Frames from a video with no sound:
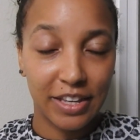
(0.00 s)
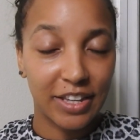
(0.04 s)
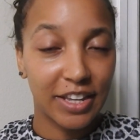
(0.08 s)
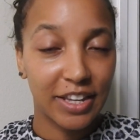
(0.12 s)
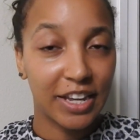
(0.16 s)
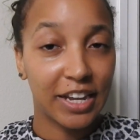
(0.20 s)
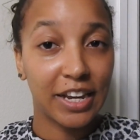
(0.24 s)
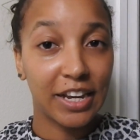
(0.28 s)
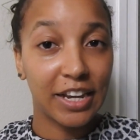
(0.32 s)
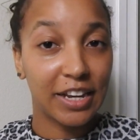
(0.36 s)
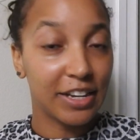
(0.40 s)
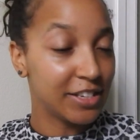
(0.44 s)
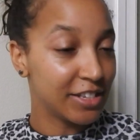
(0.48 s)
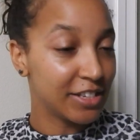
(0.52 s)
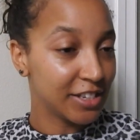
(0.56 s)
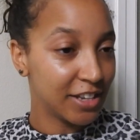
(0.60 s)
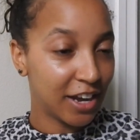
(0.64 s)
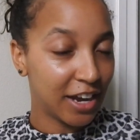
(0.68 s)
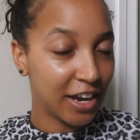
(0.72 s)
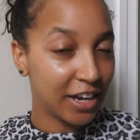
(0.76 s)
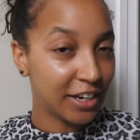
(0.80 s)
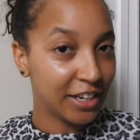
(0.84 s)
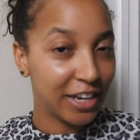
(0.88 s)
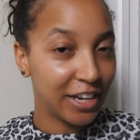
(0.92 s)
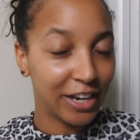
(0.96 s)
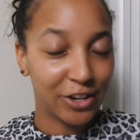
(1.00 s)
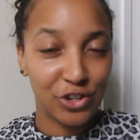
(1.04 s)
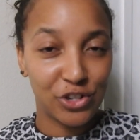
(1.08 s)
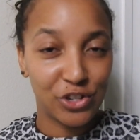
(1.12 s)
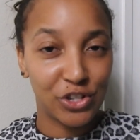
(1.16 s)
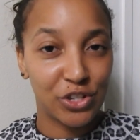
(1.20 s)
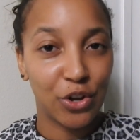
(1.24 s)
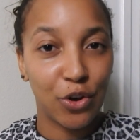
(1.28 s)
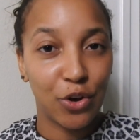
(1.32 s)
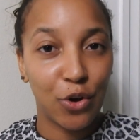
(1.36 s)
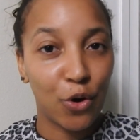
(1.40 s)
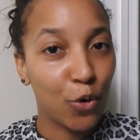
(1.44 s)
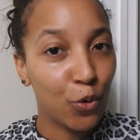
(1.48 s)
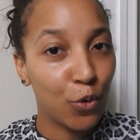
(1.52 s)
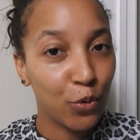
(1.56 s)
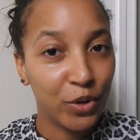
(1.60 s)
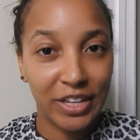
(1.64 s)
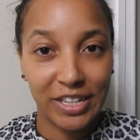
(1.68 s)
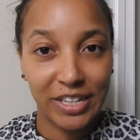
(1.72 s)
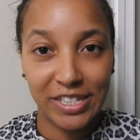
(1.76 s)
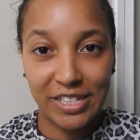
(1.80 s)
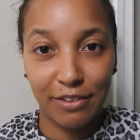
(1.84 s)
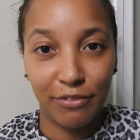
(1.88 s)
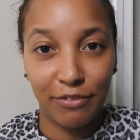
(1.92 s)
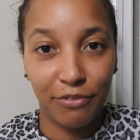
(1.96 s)
And Scott catches a whole
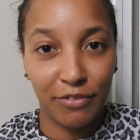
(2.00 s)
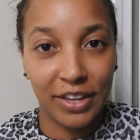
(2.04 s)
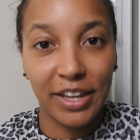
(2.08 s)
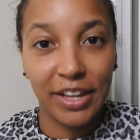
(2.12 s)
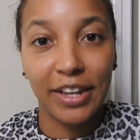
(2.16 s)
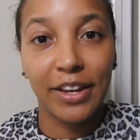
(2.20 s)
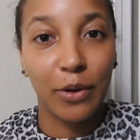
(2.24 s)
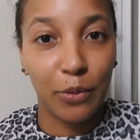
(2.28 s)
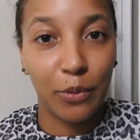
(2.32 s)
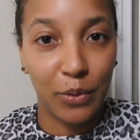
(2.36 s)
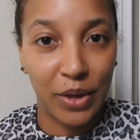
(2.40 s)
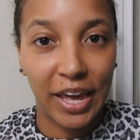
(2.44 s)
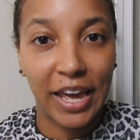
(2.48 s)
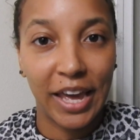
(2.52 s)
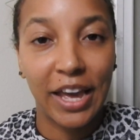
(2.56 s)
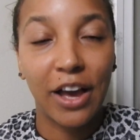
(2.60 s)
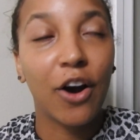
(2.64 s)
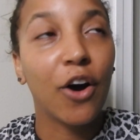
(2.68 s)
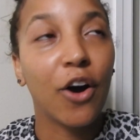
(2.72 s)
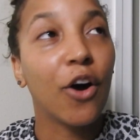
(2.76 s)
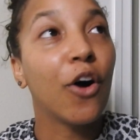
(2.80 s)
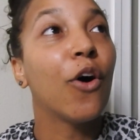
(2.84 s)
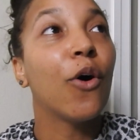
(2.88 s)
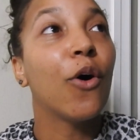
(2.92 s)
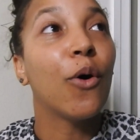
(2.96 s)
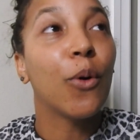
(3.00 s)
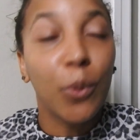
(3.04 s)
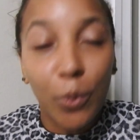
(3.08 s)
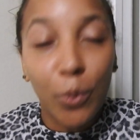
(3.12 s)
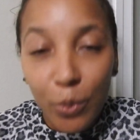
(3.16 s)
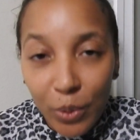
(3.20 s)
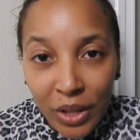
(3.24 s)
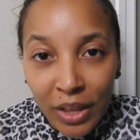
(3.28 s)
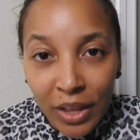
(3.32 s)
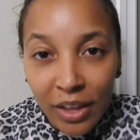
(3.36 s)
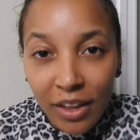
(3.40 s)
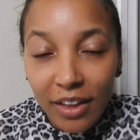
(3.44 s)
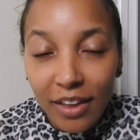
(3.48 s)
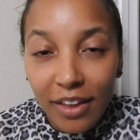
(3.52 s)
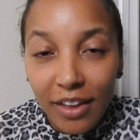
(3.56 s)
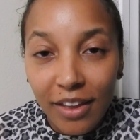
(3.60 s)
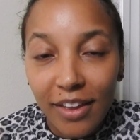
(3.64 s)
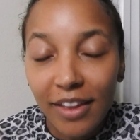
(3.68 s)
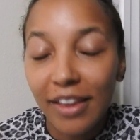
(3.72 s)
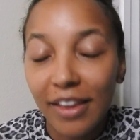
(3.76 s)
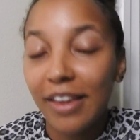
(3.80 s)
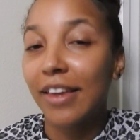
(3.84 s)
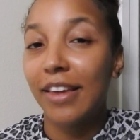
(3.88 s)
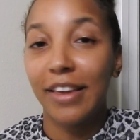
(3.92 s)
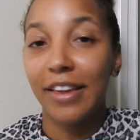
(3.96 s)
hissy fit, okay? A whole
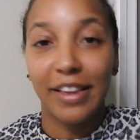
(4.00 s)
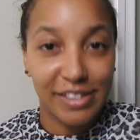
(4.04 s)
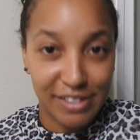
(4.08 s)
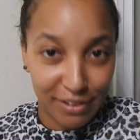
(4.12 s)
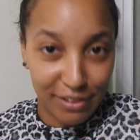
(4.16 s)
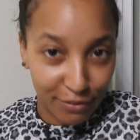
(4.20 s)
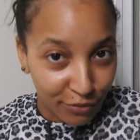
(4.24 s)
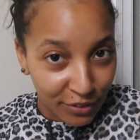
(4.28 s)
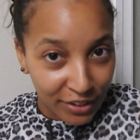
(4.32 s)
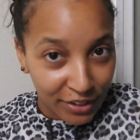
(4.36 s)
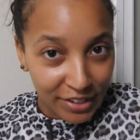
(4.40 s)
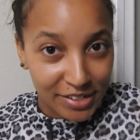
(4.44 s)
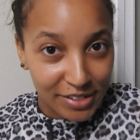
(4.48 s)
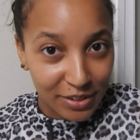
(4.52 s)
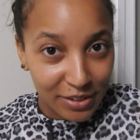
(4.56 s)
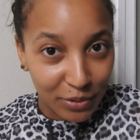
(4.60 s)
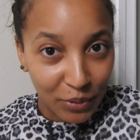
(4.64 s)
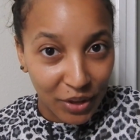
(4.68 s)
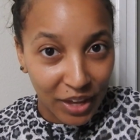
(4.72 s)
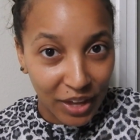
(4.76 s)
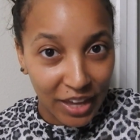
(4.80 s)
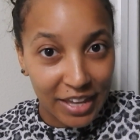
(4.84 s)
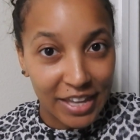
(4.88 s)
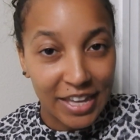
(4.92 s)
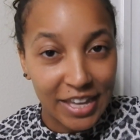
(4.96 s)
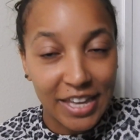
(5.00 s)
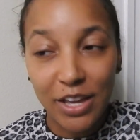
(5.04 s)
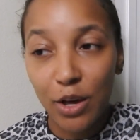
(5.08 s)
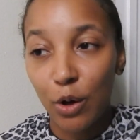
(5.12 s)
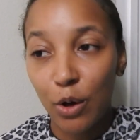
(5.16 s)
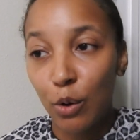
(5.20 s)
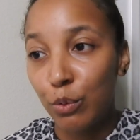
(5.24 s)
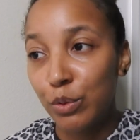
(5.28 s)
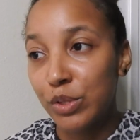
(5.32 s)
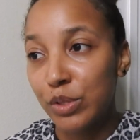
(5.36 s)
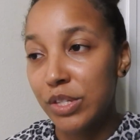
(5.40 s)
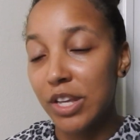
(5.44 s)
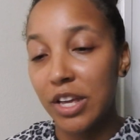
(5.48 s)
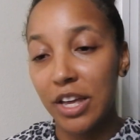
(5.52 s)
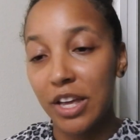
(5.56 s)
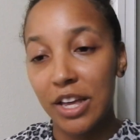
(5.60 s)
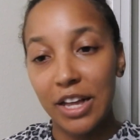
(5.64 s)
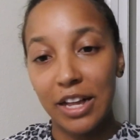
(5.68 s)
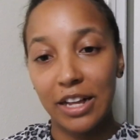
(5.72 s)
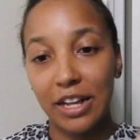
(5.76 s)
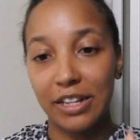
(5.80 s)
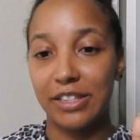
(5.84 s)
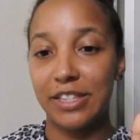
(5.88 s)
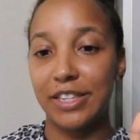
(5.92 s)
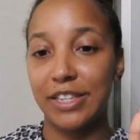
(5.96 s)
hissy fit, okay? He goes
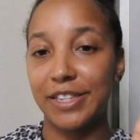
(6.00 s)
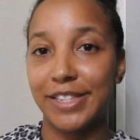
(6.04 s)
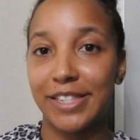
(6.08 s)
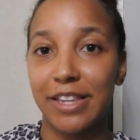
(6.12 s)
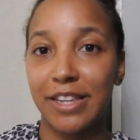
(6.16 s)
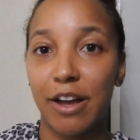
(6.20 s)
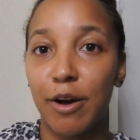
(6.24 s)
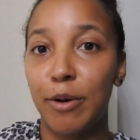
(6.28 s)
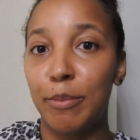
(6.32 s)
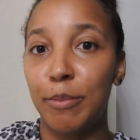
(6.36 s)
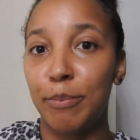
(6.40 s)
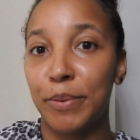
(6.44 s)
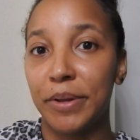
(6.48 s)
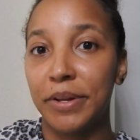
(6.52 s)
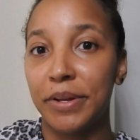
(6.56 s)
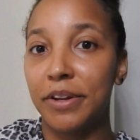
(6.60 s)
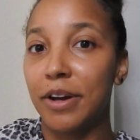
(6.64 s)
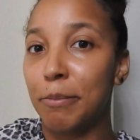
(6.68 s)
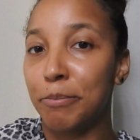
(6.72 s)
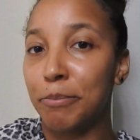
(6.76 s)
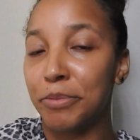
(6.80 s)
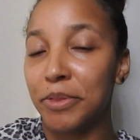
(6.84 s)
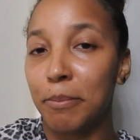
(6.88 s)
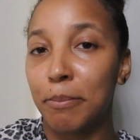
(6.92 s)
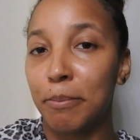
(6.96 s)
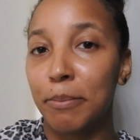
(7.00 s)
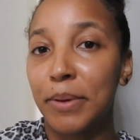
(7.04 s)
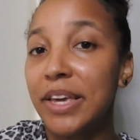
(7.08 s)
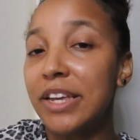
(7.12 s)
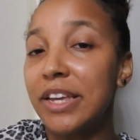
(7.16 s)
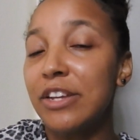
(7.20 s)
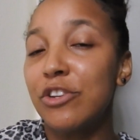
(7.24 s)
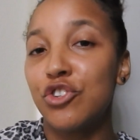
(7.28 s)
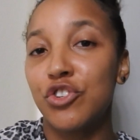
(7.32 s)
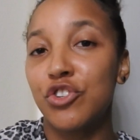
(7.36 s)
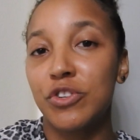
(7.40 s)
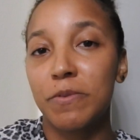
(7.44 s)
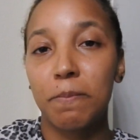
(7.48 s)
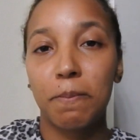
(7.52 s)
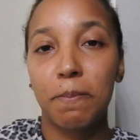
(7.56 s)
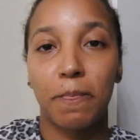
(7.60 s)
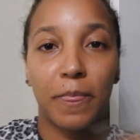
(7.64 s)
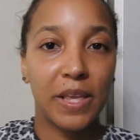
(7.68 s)
to stomping up the beach.